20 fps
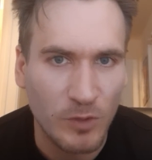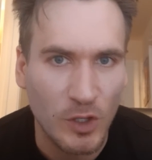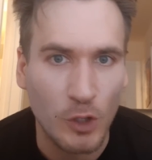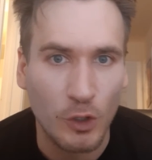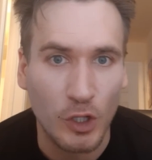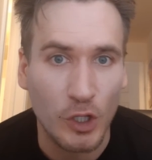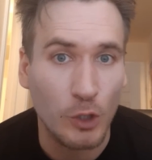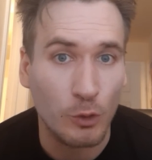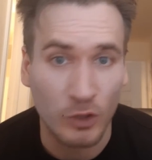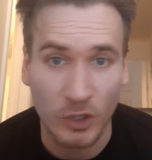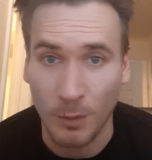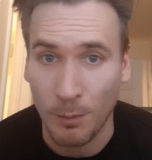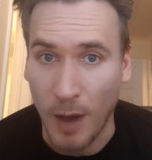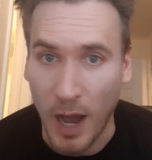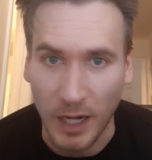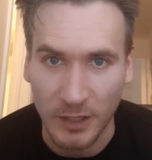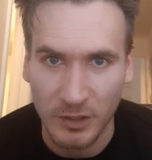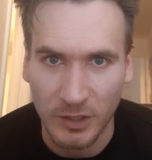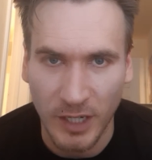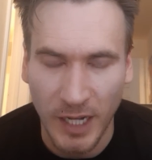You can use
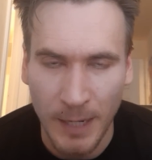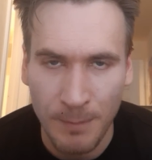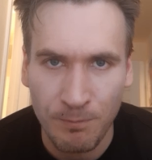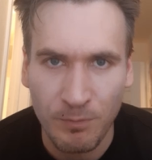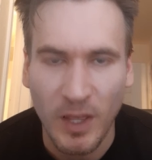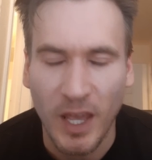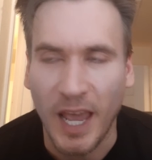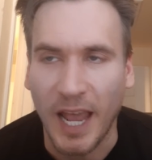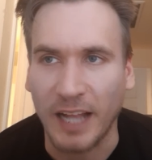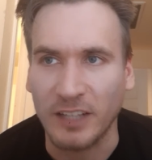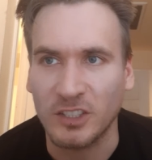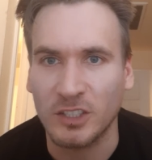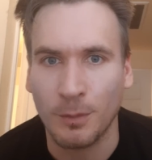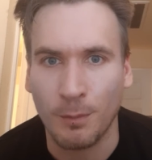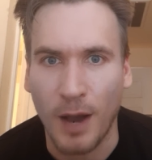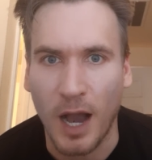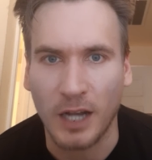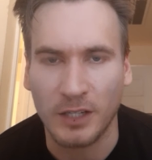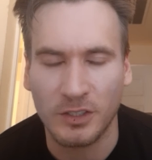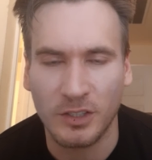stemoxydine, and
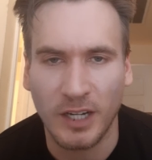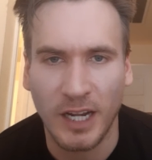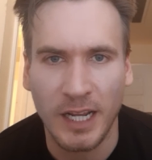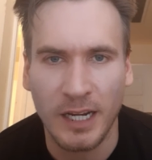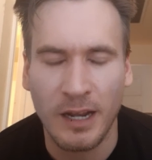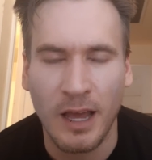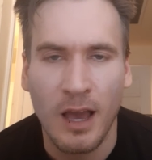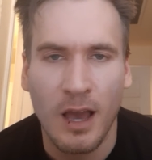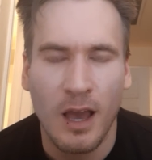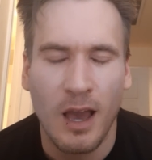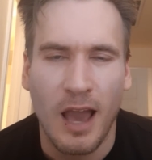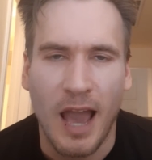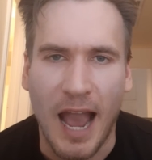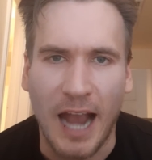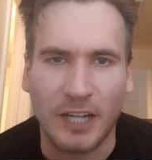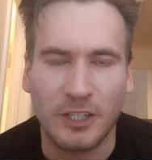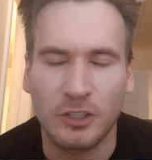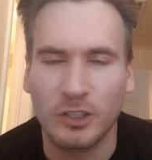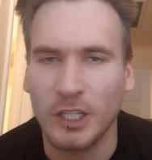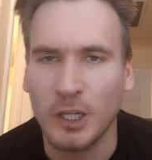stemoxydine
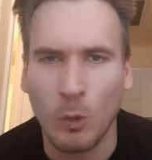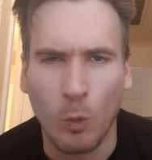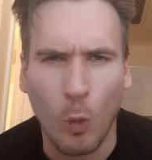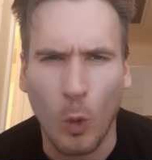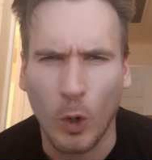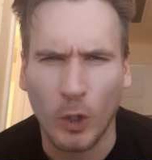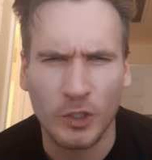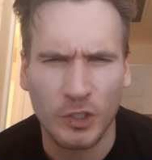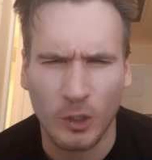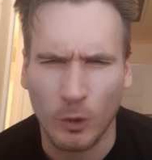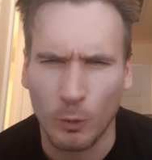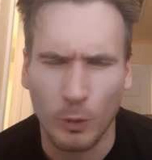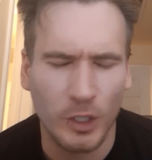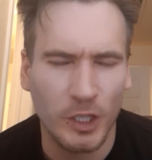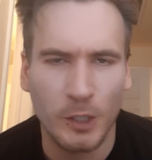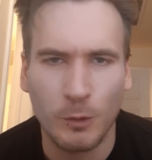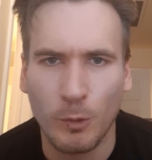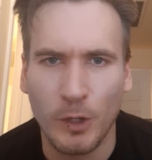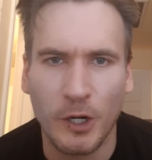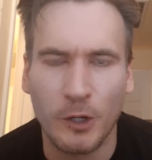actually works in a
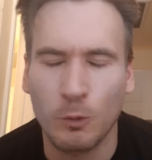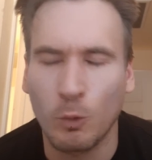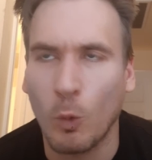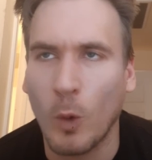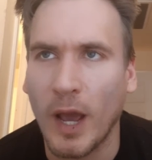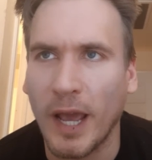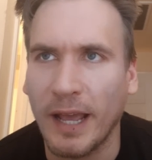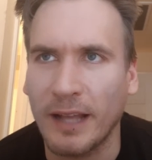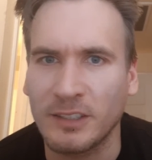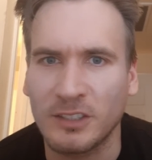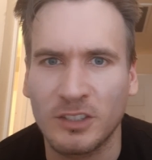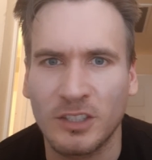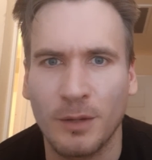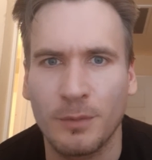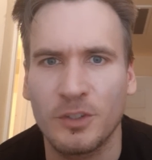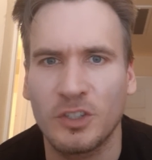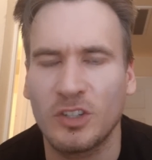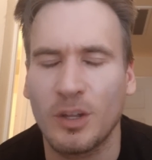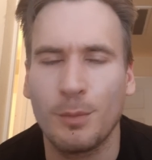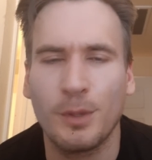really weird way. It
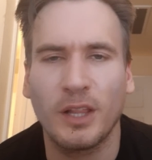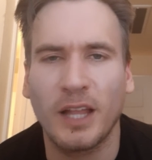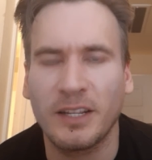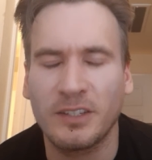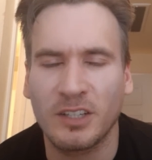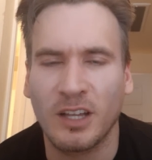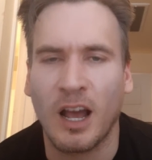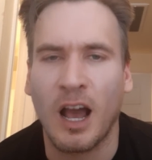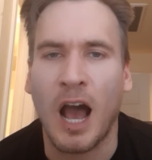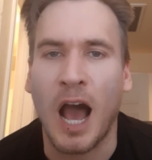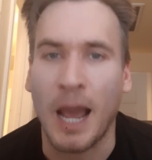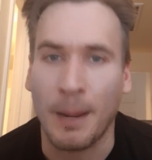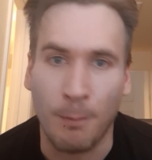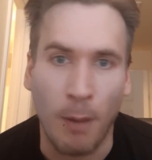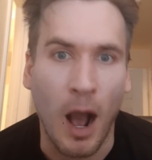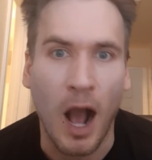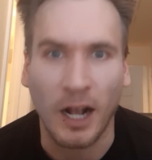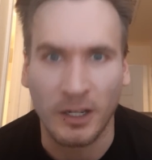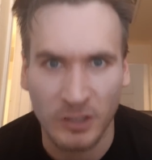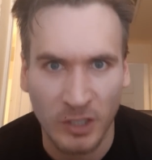st stimulates a
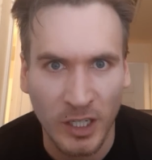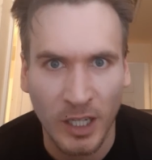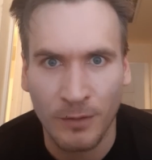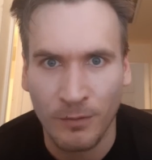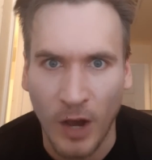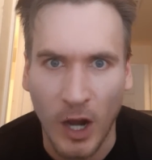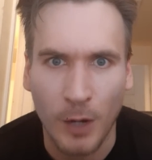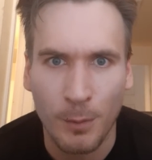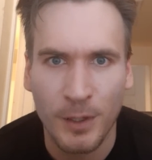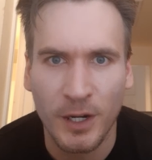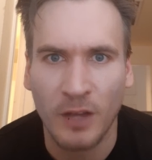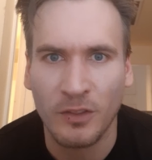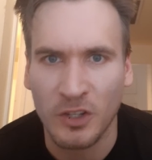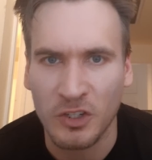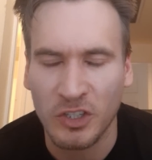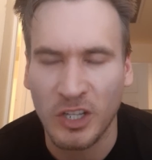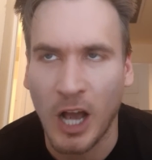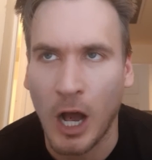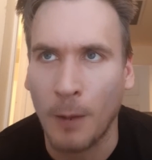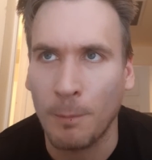hypoxic environment on the
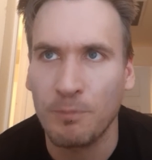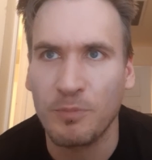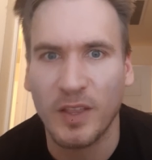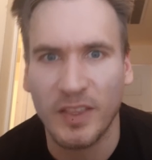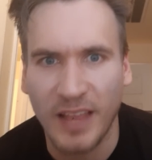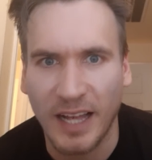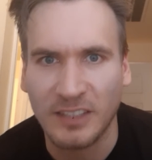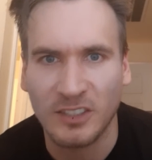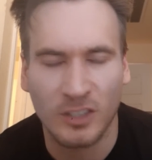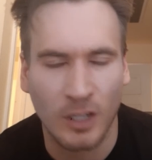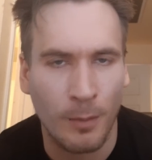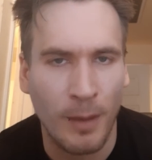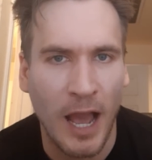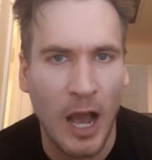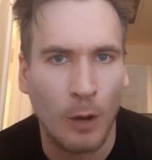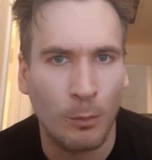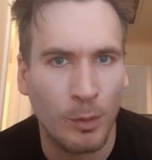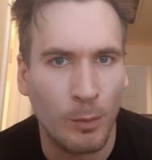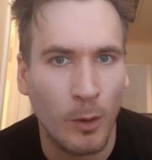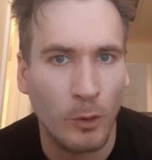scalp, and that
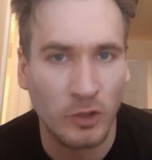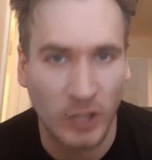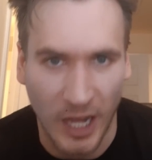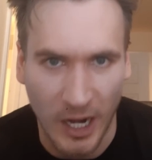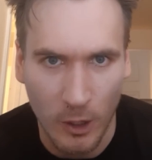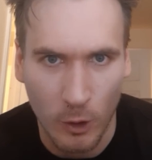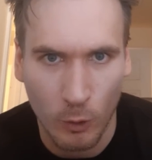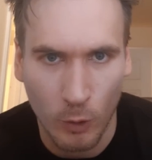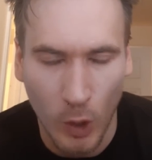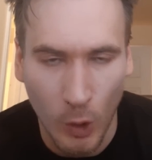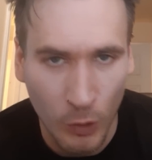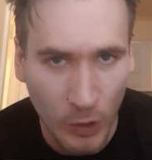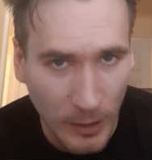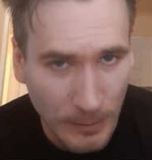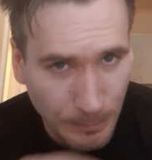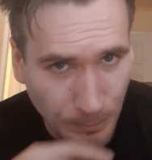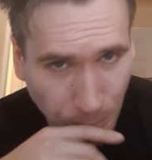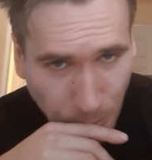somehow promotes hair growth.